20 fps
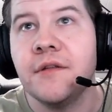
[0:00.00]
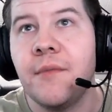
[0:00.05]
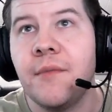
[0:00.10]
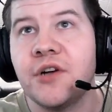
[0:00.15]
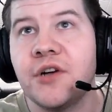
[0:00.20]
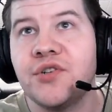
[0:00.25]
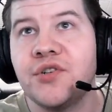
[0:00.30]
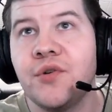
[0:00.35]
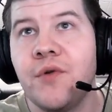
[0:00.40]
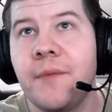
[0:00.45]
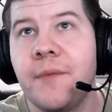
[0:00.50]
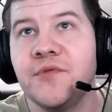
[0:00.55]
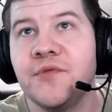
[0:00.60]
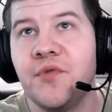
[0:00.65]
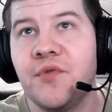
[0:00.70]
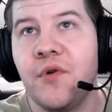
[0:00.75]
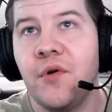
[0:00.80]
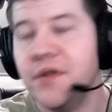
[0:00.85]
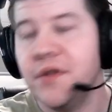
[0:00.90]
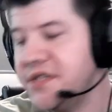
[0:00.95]
Martial weapon
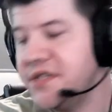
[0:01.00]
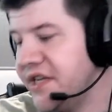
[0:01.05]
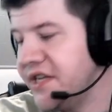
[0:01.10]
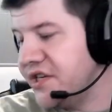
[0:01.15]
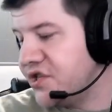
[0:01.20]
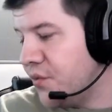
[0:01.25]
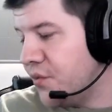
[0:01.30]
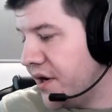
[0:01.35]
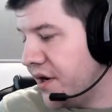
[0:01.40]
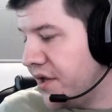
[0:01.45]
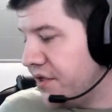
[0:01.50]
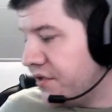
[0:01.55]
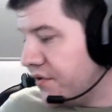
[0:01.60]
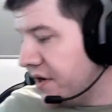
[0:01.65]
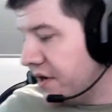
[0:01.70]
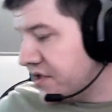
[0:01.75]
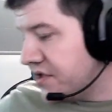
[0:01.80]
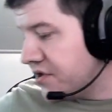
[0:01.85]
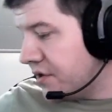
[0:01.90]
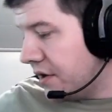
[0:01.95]
roll a
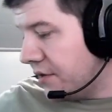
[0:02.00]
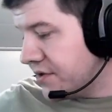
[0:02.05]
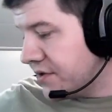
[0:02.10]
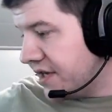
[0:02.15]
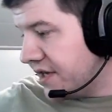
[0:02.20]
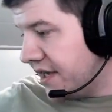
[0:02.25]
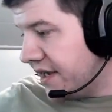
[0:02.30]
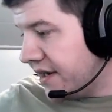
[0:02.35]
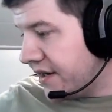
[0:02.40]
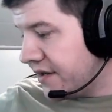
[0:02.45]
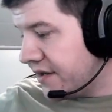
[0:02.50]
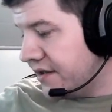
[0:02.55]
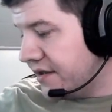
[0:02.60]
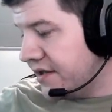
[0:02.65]
d23, so I will take the